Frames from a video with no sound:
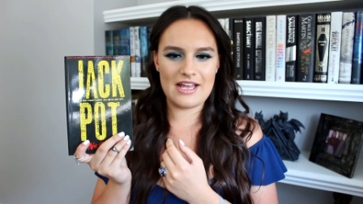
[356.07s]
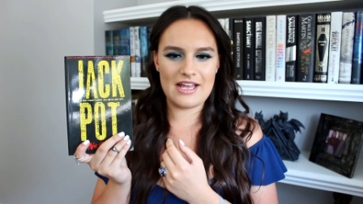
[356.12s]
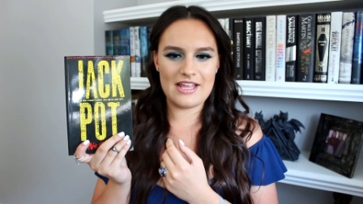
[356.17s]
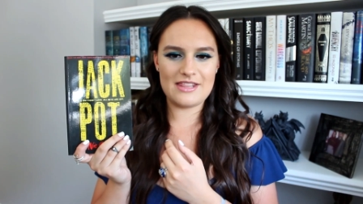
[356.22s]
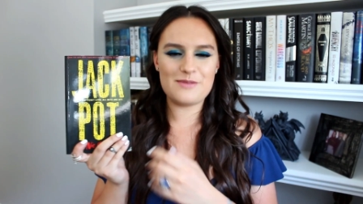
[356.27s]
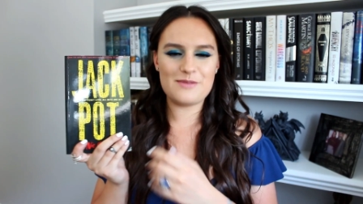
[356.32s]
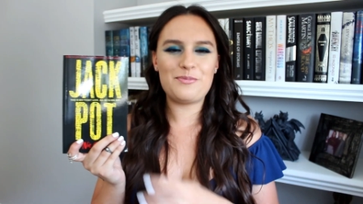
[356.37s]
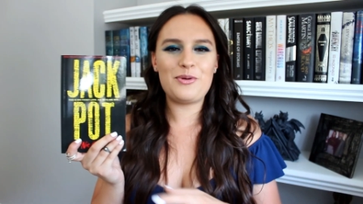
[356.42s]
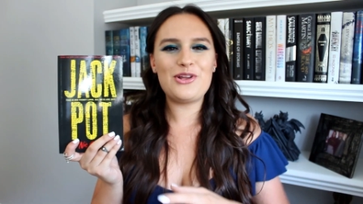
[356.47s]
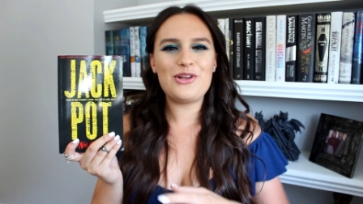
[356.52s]

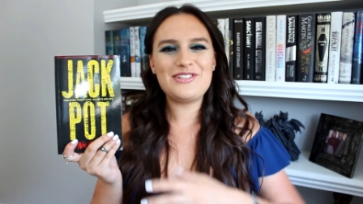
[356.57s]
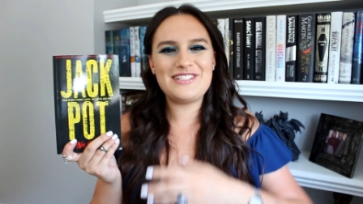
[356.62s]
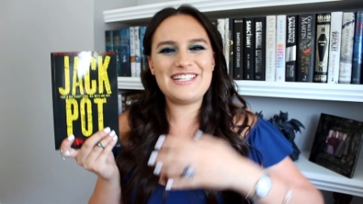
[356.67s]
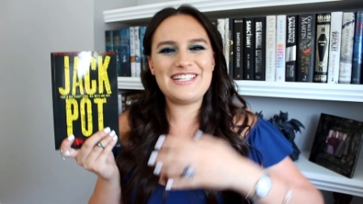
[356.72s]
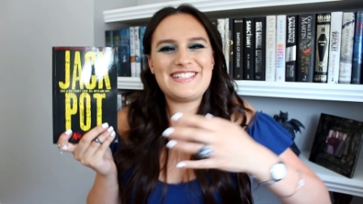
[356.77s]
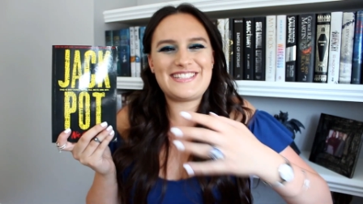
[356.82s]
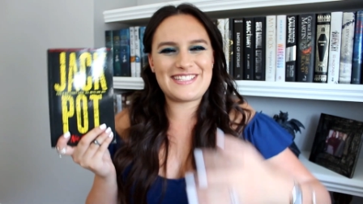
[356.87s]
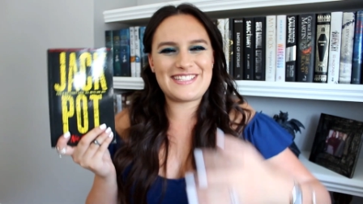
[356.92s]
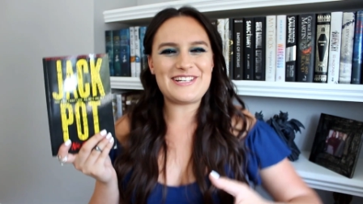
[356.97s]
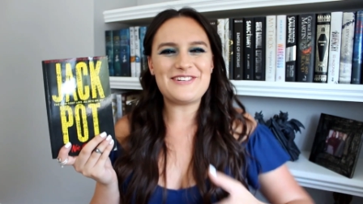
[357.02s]
And the plot
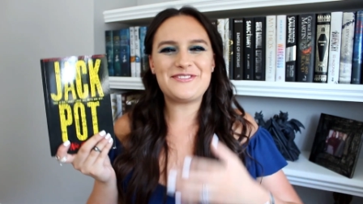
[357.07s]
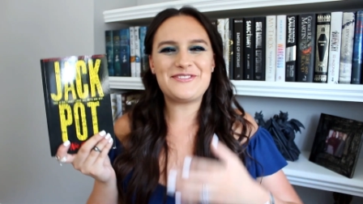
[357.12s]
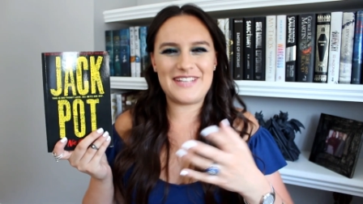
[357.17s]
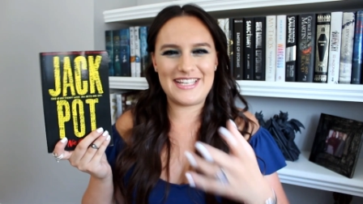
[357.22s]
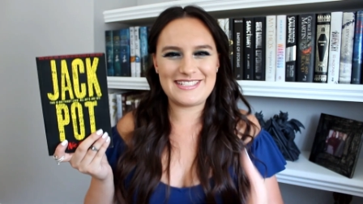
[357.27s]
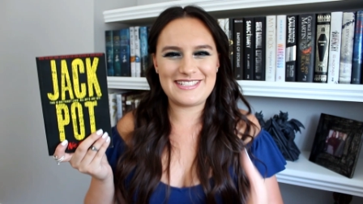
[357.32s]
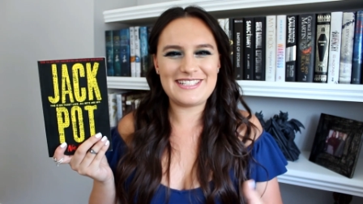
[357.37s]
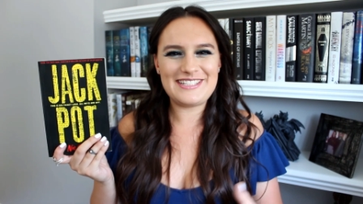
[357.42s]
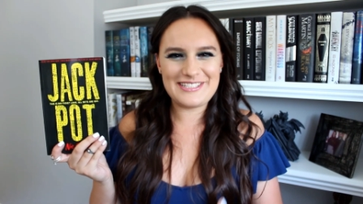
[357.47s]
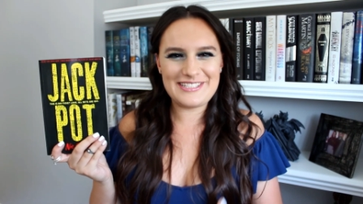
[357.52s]
itself
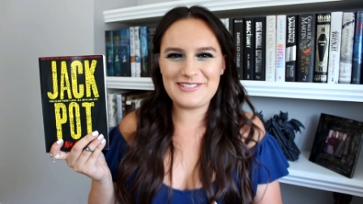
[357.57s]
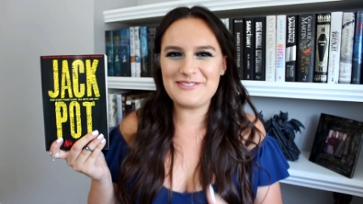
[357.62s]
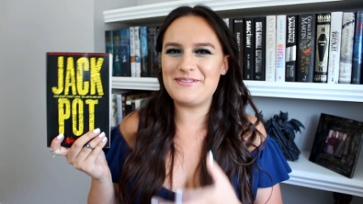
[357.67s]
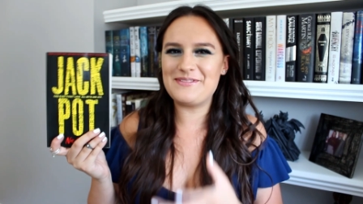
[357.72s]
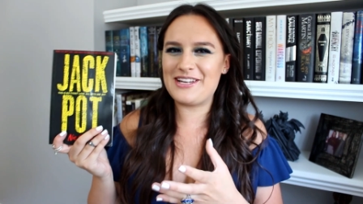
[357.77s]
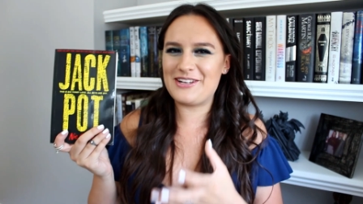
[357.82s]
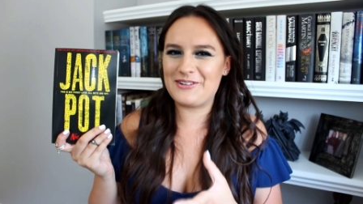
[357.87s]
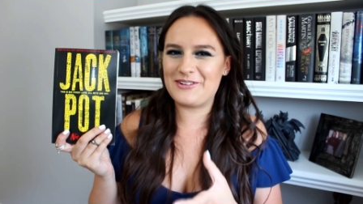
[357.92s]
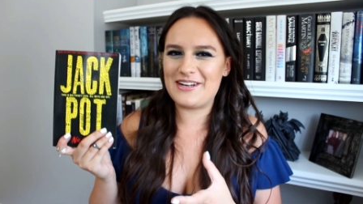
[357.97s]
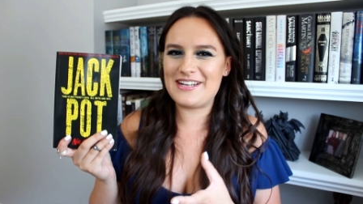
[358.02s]
is a little
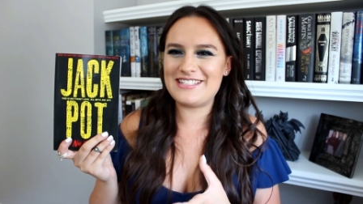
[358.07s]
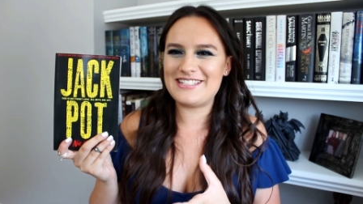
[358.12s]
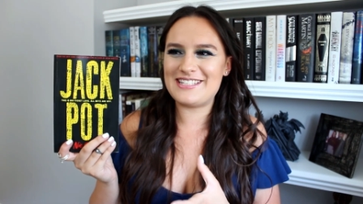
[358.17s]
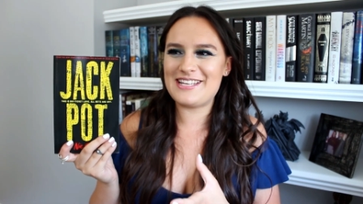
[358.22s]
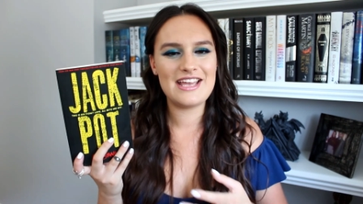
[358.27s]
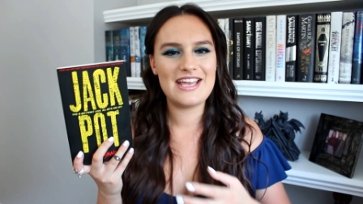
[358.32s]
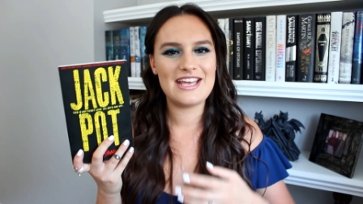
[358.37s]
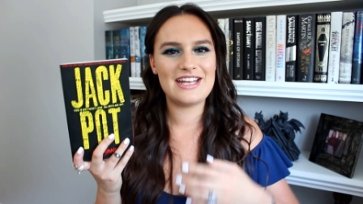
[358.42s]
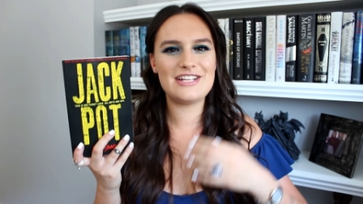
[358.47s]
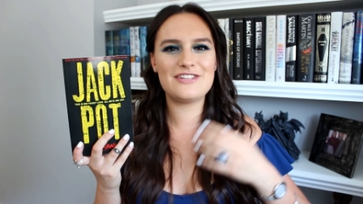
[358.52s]
bit crazy
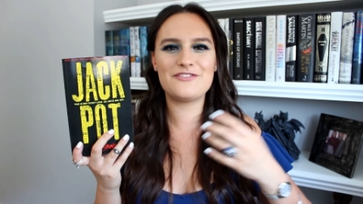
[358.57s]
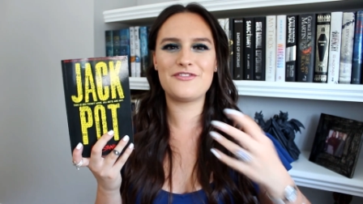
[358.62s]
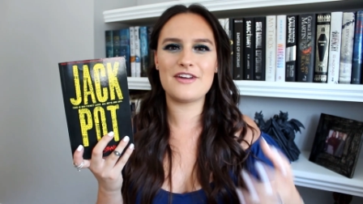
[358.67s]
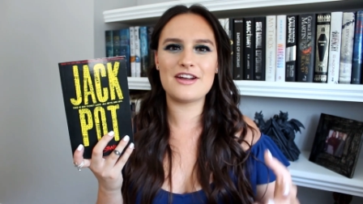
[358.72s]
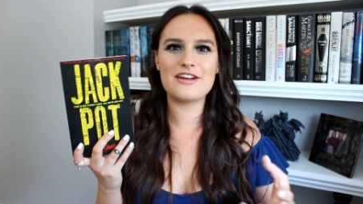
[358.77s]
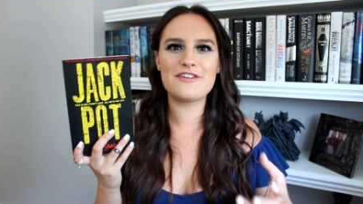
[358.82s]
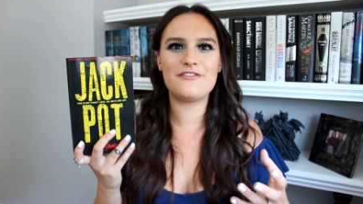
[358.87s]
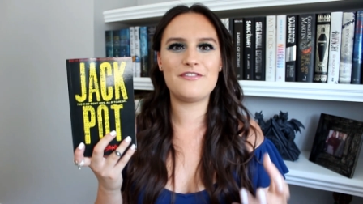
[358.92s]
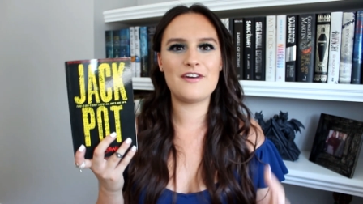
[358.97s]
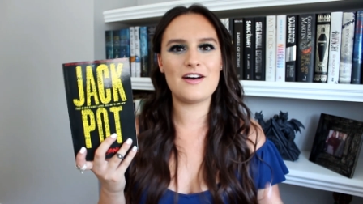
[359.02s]
and it's
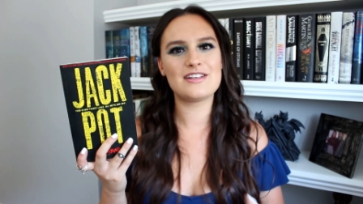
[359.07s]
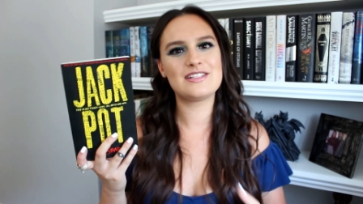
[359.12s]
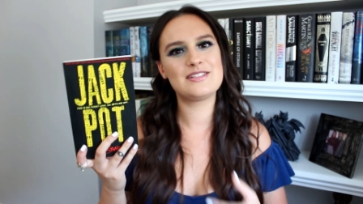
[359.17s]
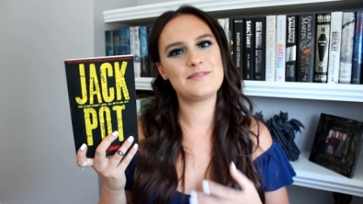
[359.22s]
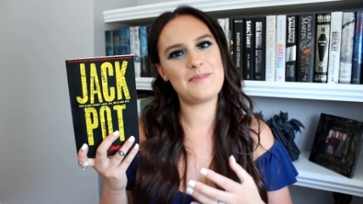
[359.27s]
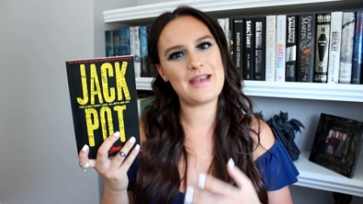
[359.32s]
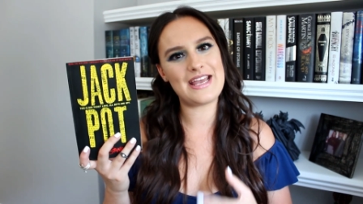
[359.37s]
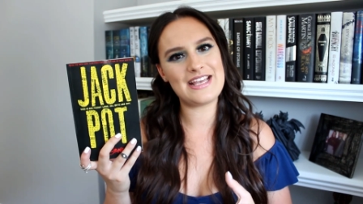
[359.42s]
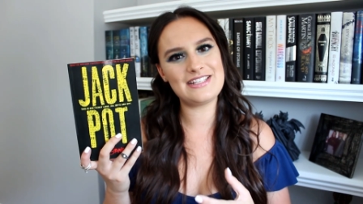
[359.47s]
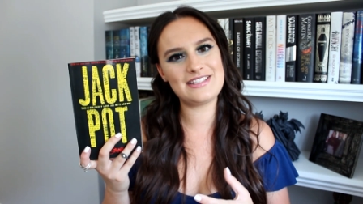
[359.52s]
very fast
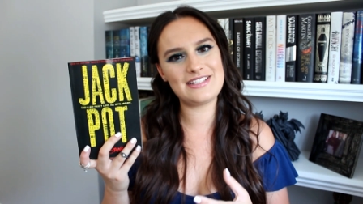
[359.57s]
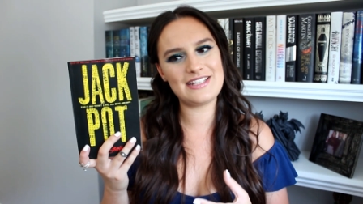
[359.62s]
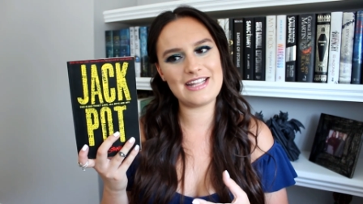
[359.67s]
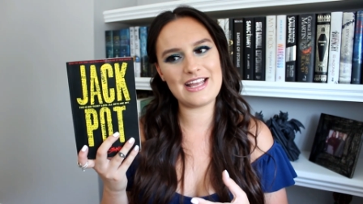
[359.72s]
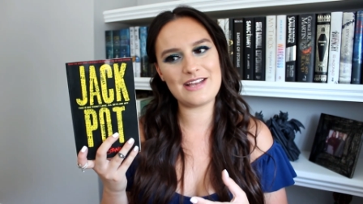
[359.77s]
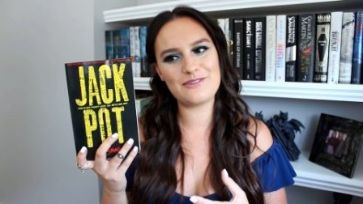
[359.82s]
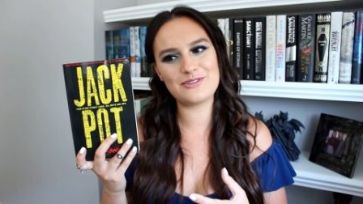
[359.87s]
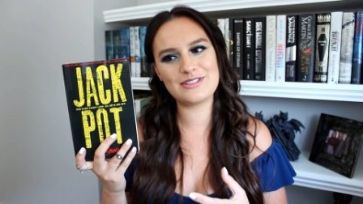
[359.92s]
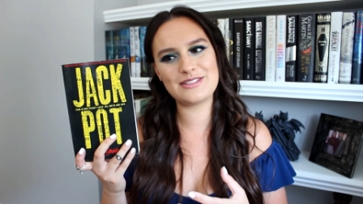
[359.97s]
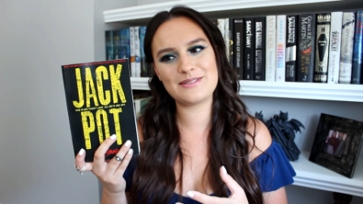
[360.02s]
paced in
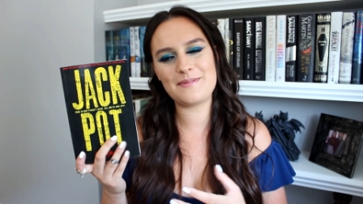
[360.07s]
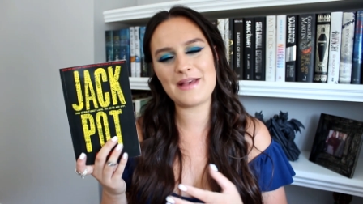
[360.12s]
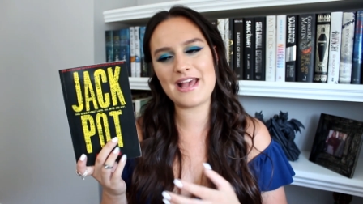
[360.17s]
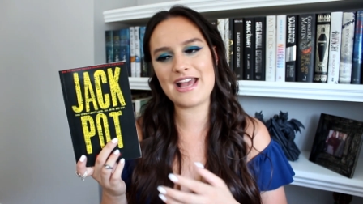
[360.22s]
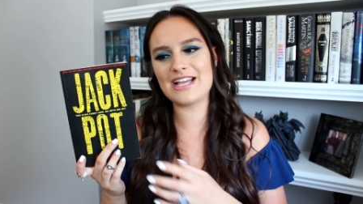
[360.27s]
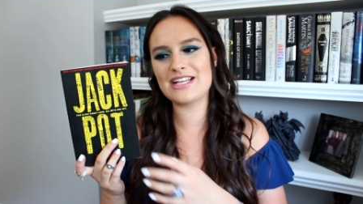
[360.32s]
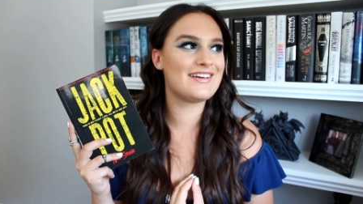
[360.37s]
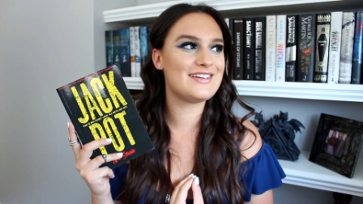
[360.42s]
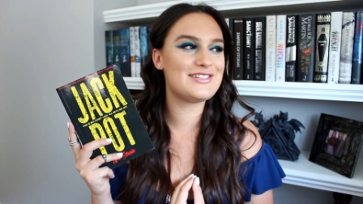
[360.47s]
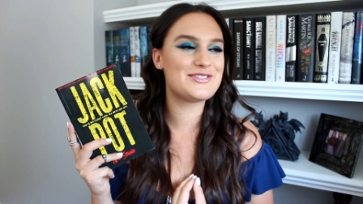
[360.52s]
that
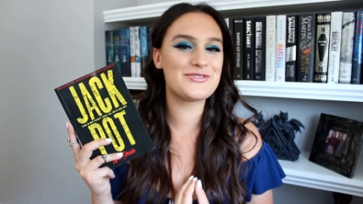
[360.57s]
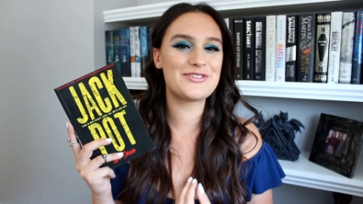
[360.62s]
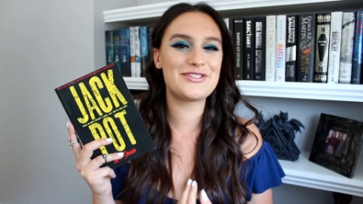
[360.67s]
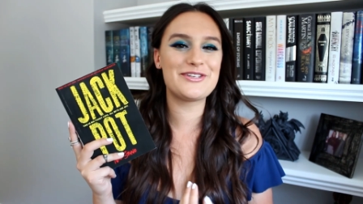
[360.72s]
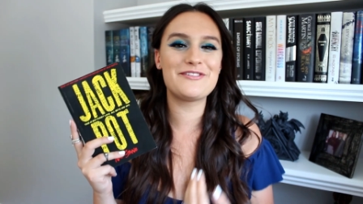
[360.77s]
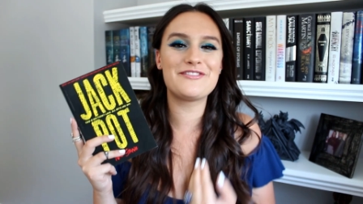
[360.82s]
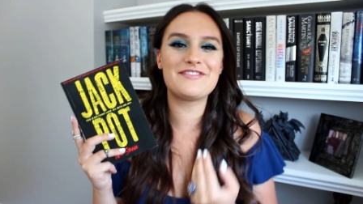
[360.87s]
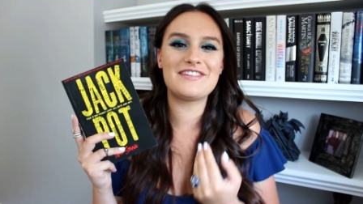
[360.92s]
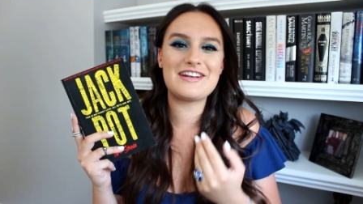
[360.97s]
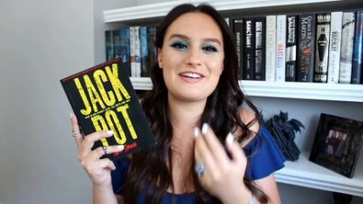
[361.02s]
respect. It's also
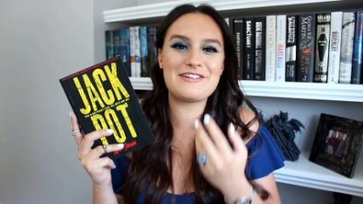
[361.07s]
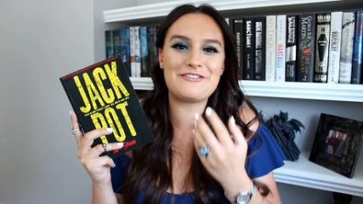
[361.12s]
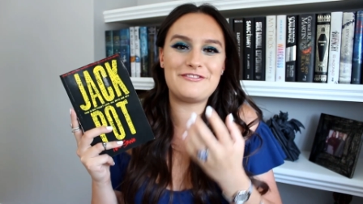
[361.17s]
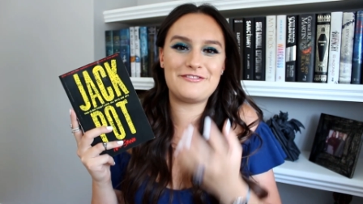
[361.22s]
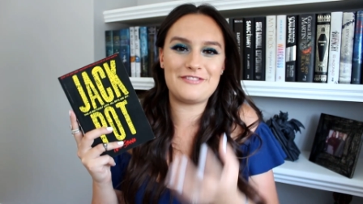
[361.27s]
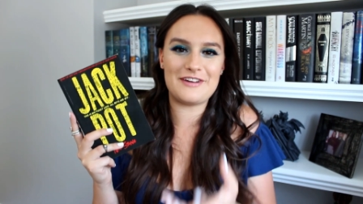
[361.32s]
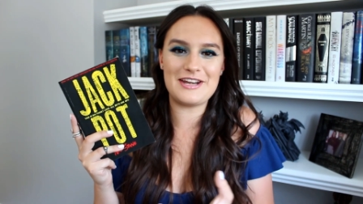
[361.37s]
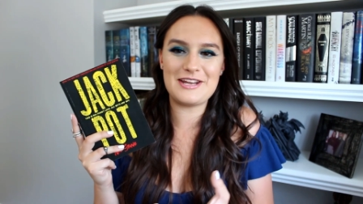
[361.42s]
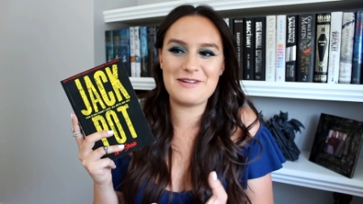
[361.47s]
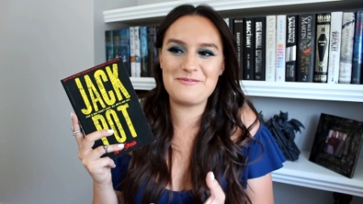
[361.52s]
a very
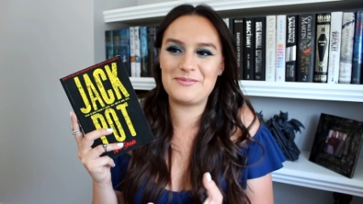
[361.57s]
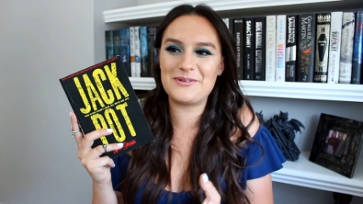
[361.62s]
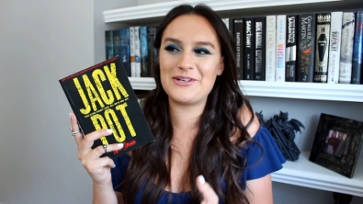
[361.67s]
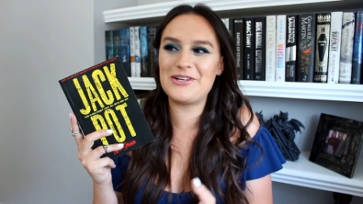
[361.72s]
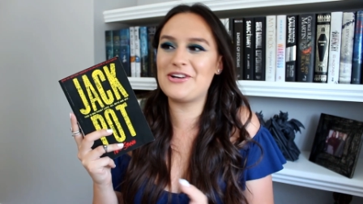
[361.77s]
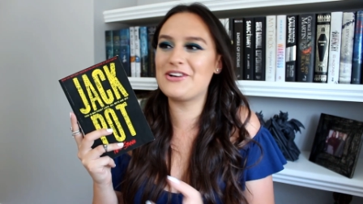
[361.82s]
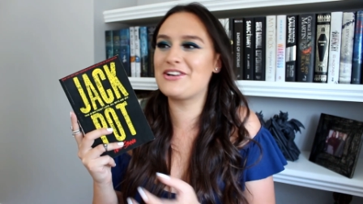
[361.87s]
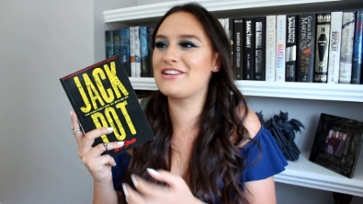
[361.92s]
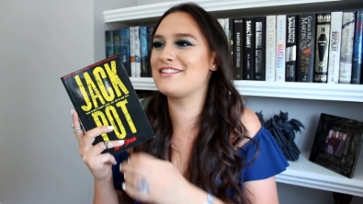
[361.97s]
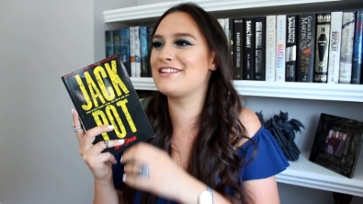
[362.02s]
funny book.